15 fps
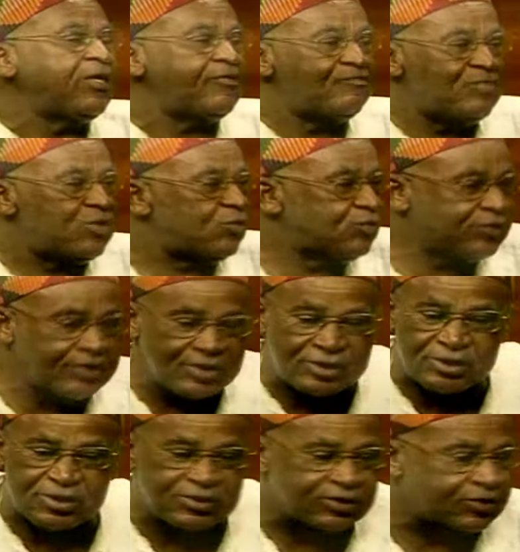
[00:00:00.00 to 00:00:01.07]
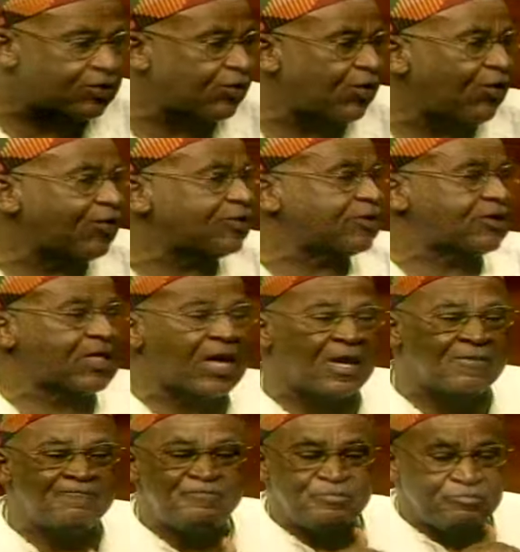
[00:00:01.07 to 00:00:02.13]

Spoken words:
Musicians lost out,